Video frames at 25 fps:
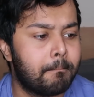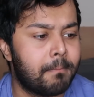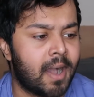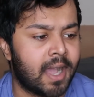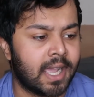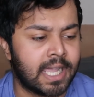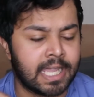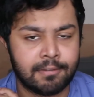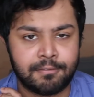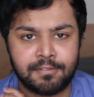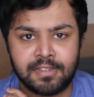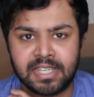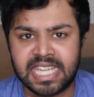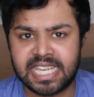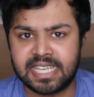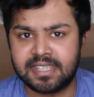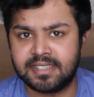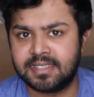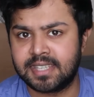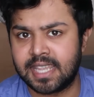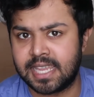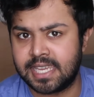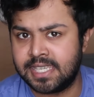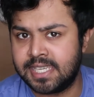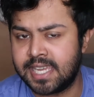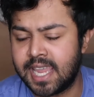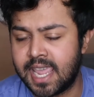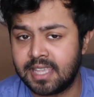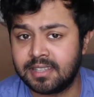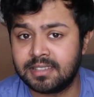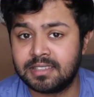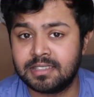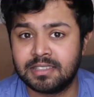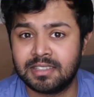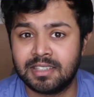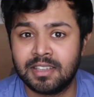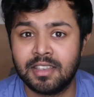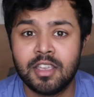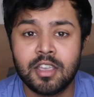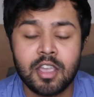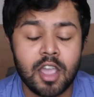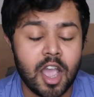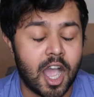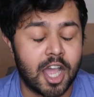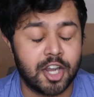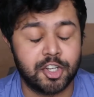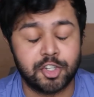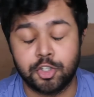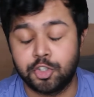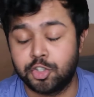But if Leeds say yes,
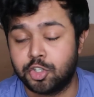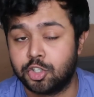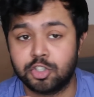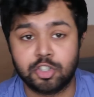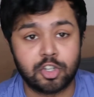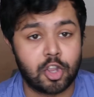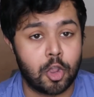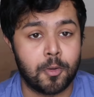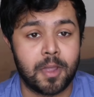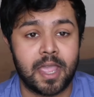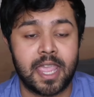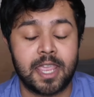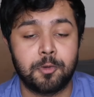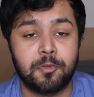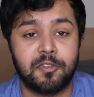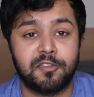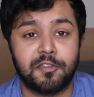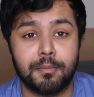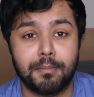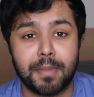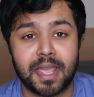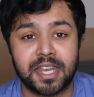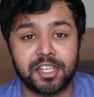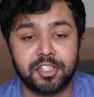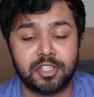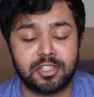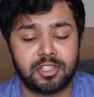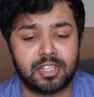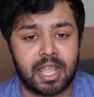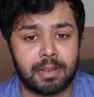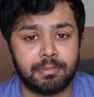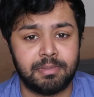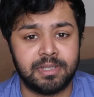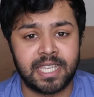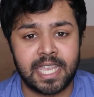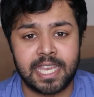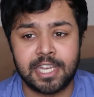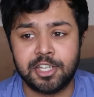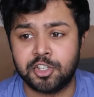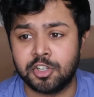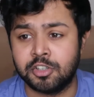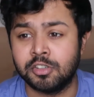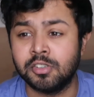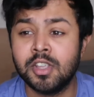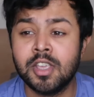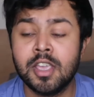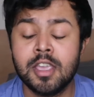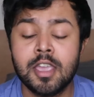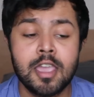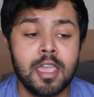I should just go ahead with the Manchester
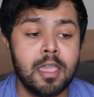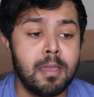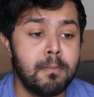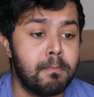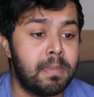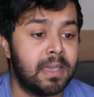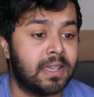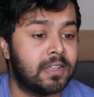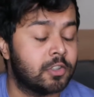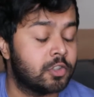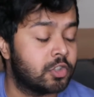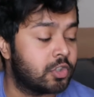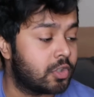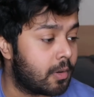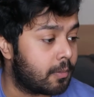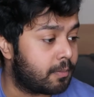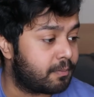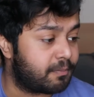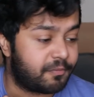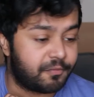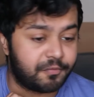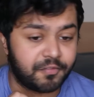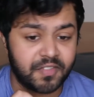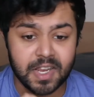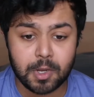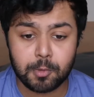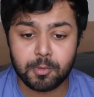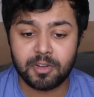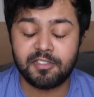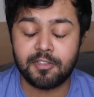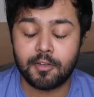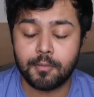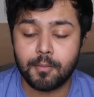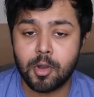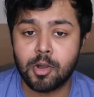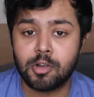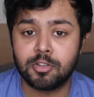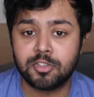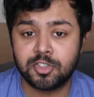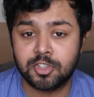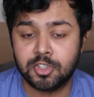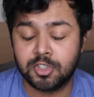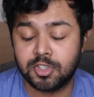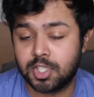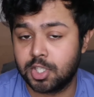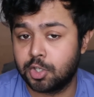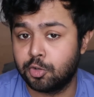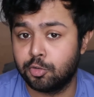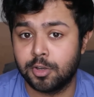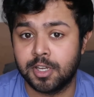application. Because the thing with a
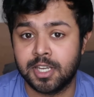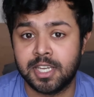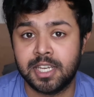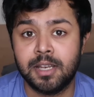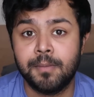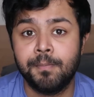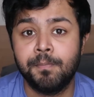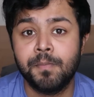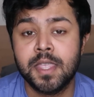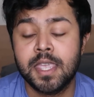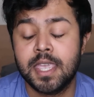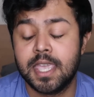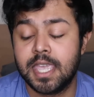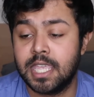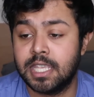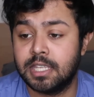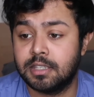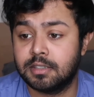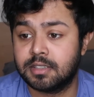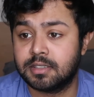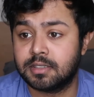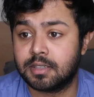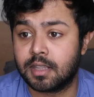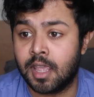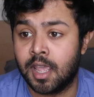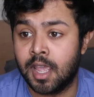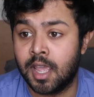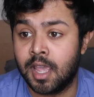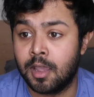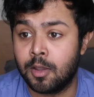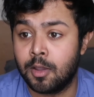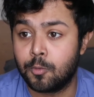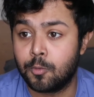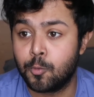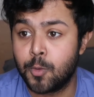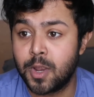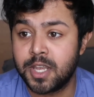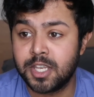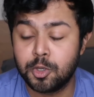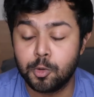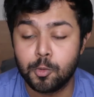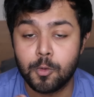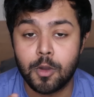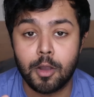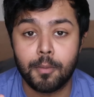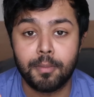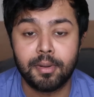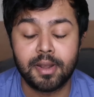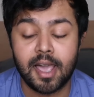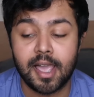master's degree is when
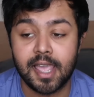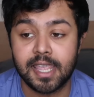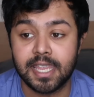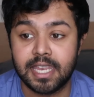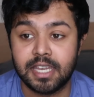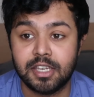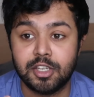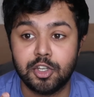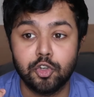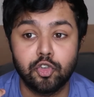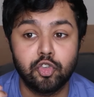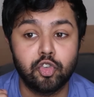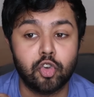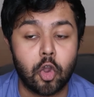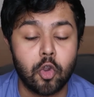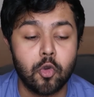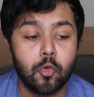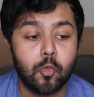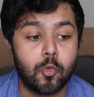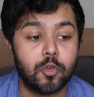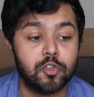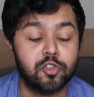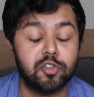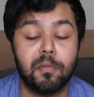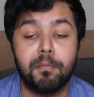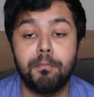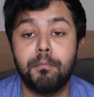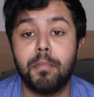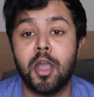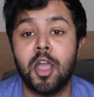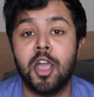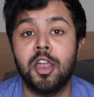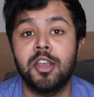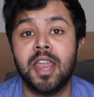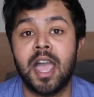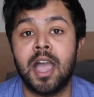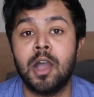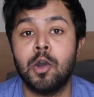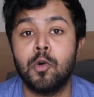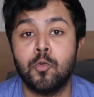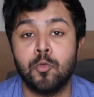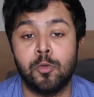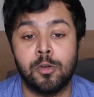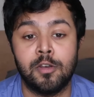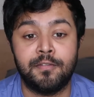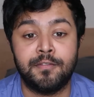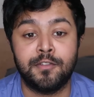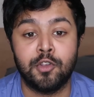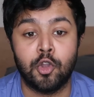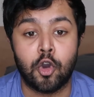you are applying, you don't want to burn out
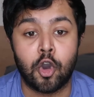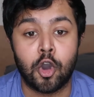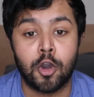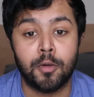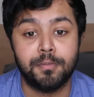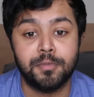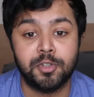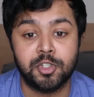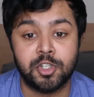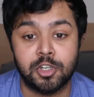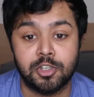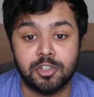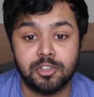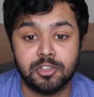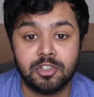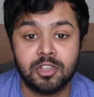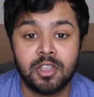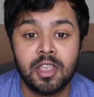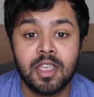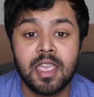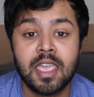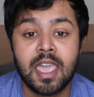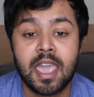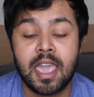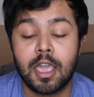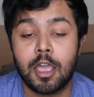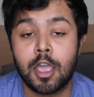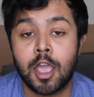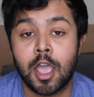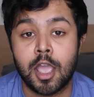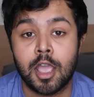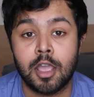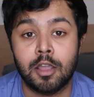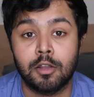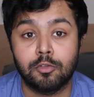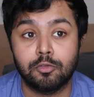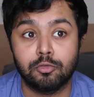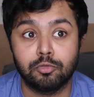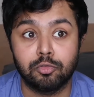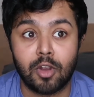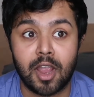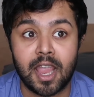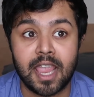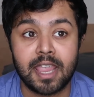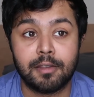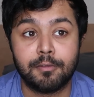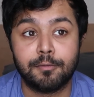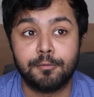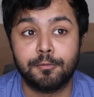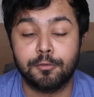all of your options
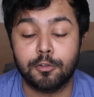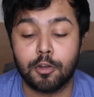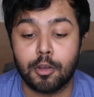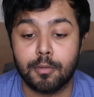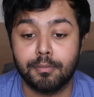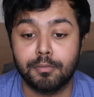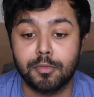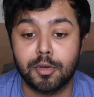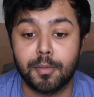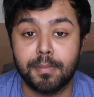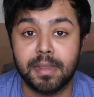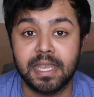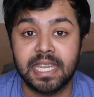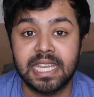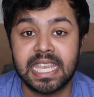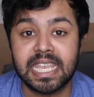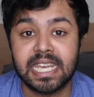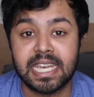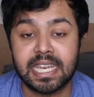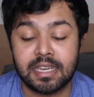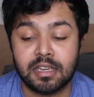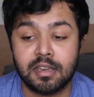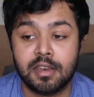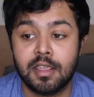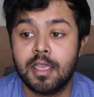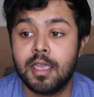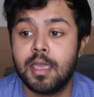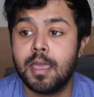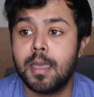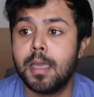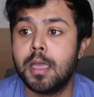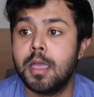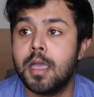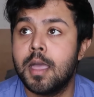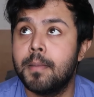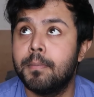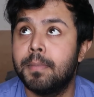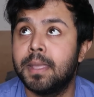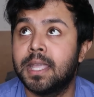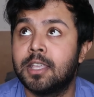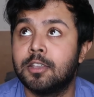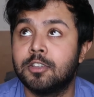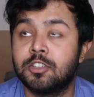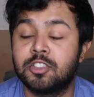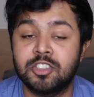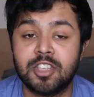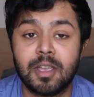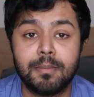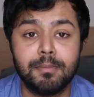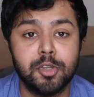right from the beginning.
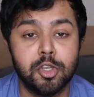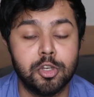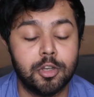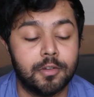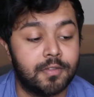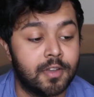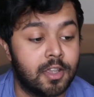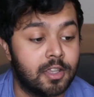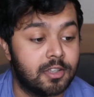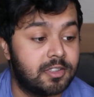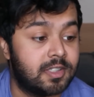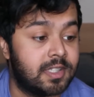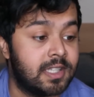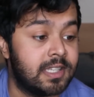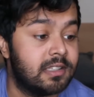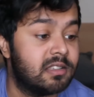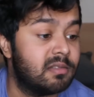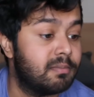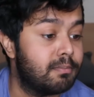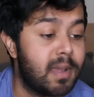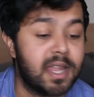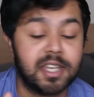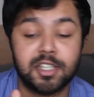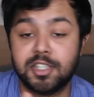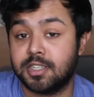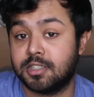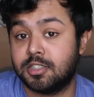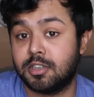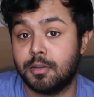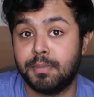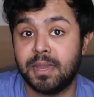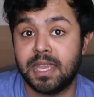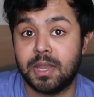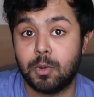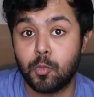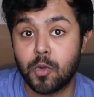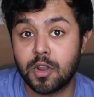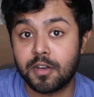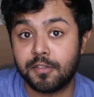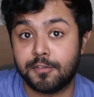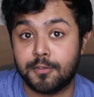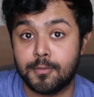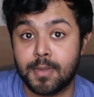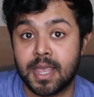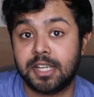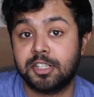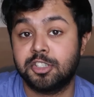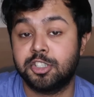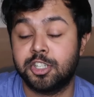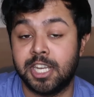Because some universities, Manchester being one of
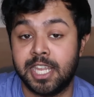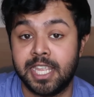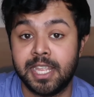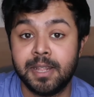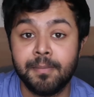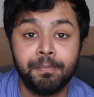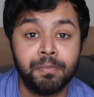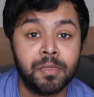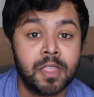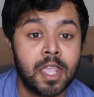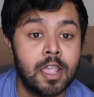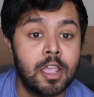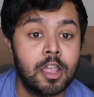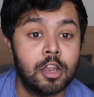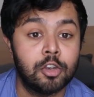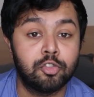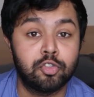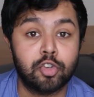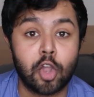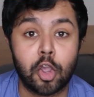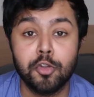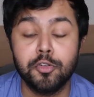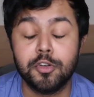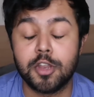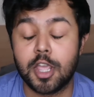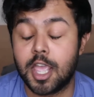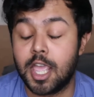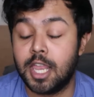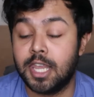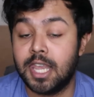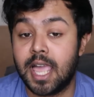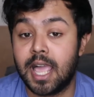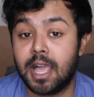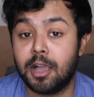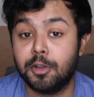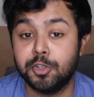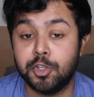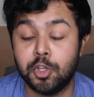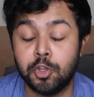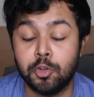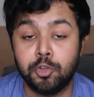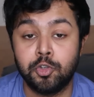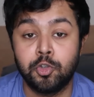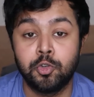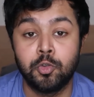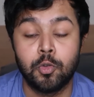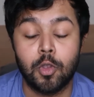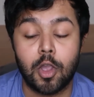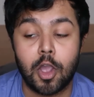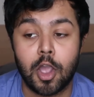them actually, don't allow you
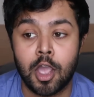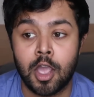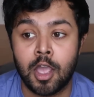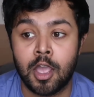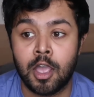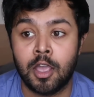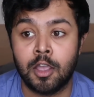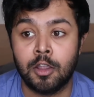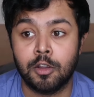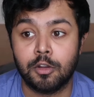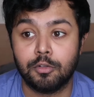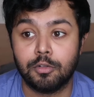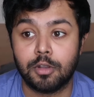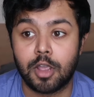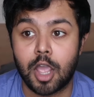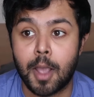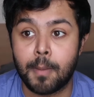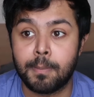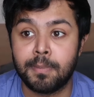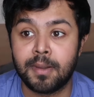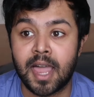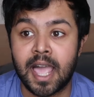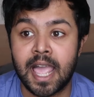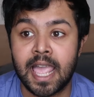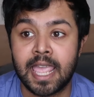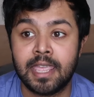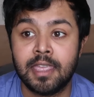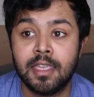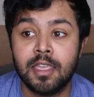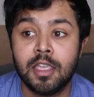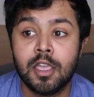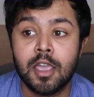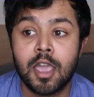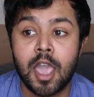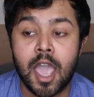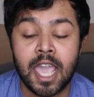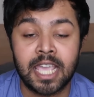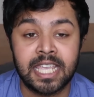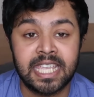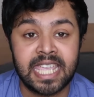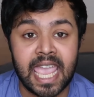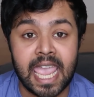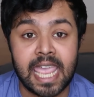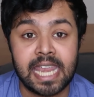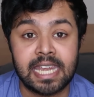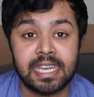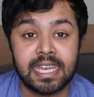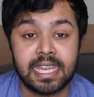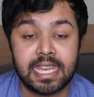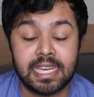to apply
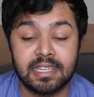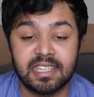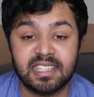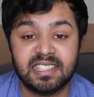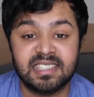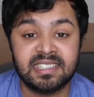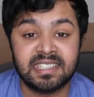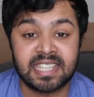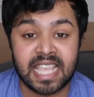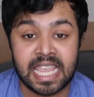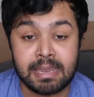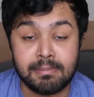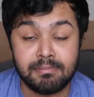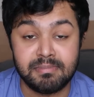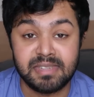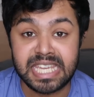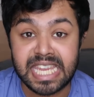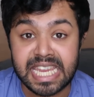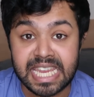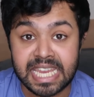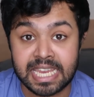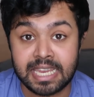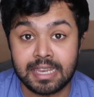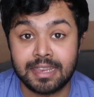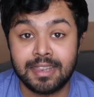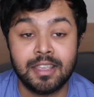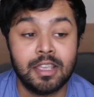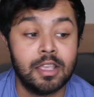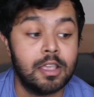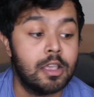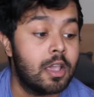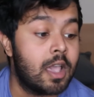again in the same year.